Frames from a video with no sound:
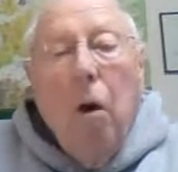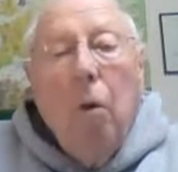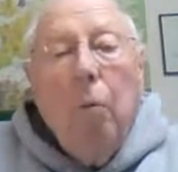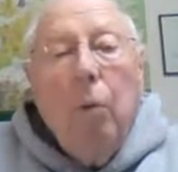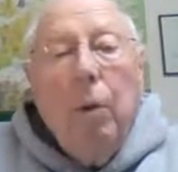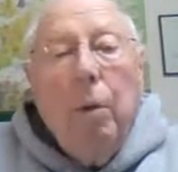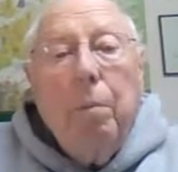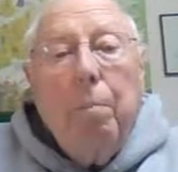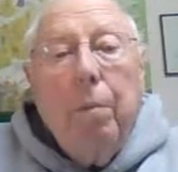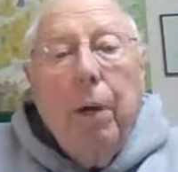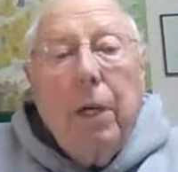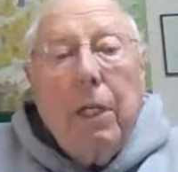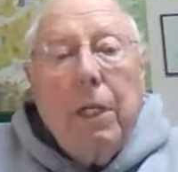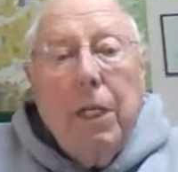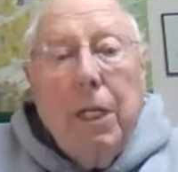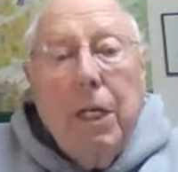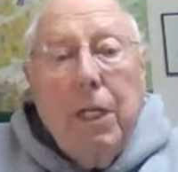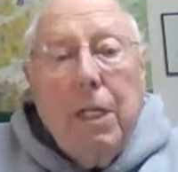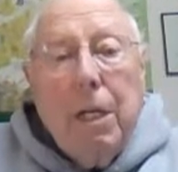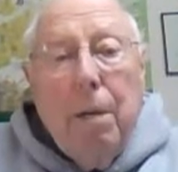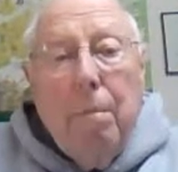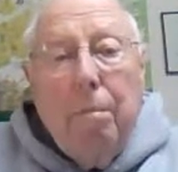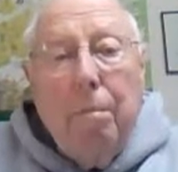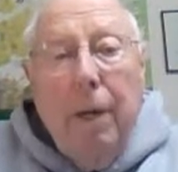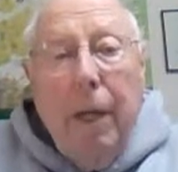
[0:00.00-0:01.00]
We
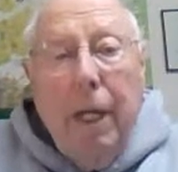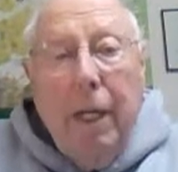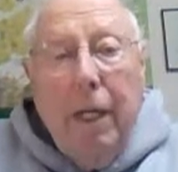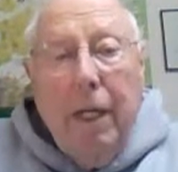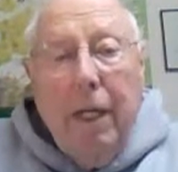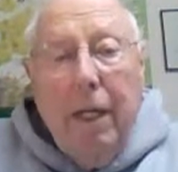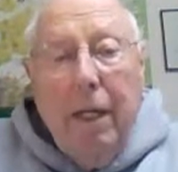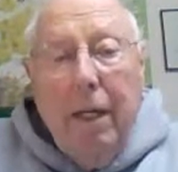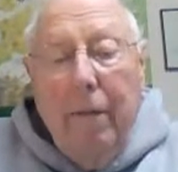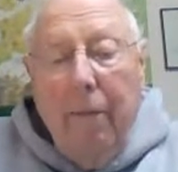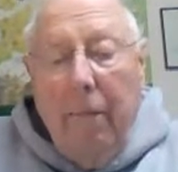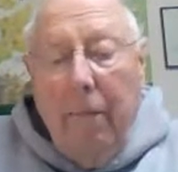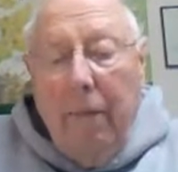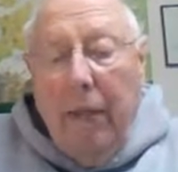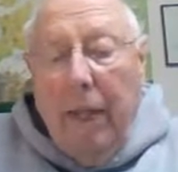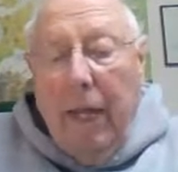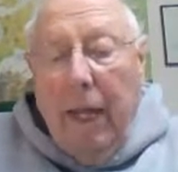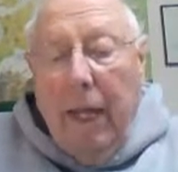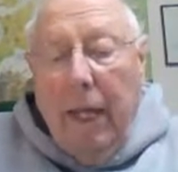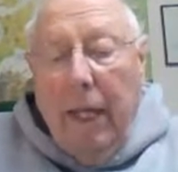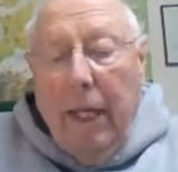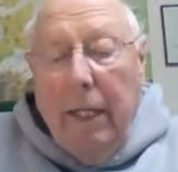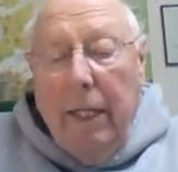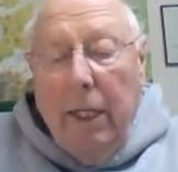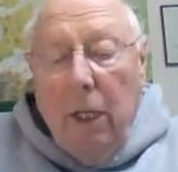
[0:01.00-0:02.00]
participated
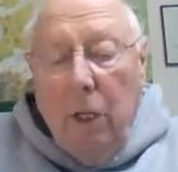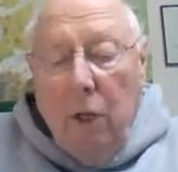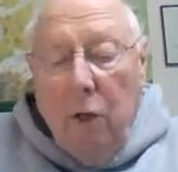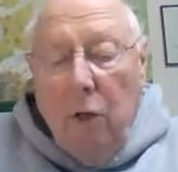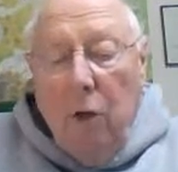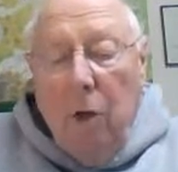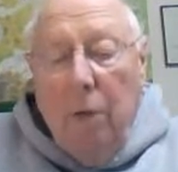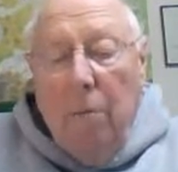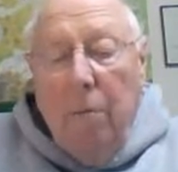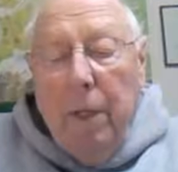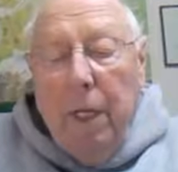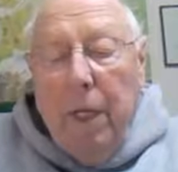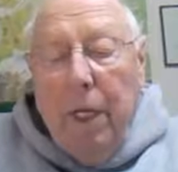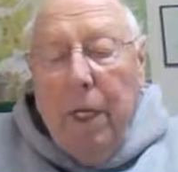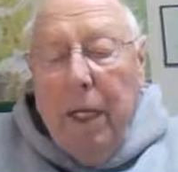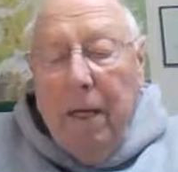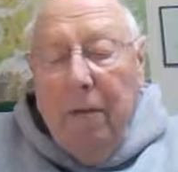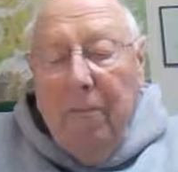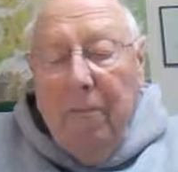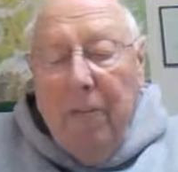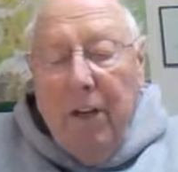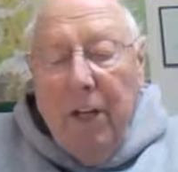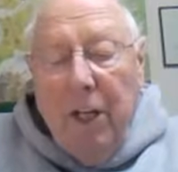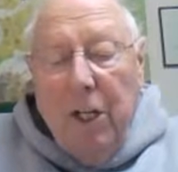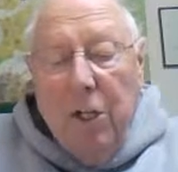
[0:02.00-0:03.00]
in the Normandy
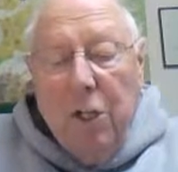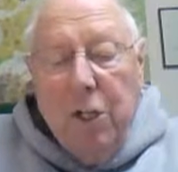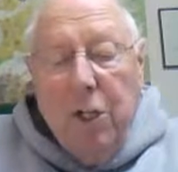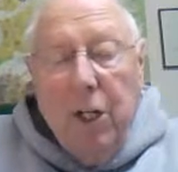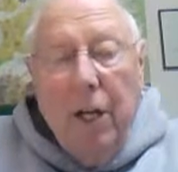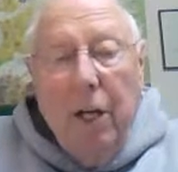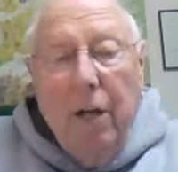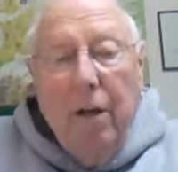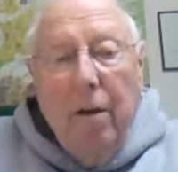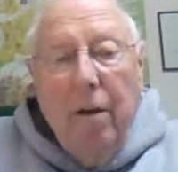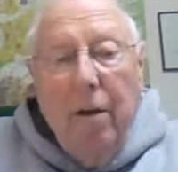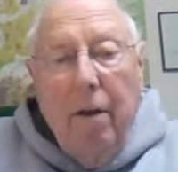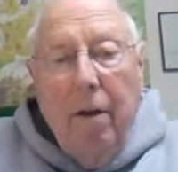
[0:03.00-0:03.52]
invasion,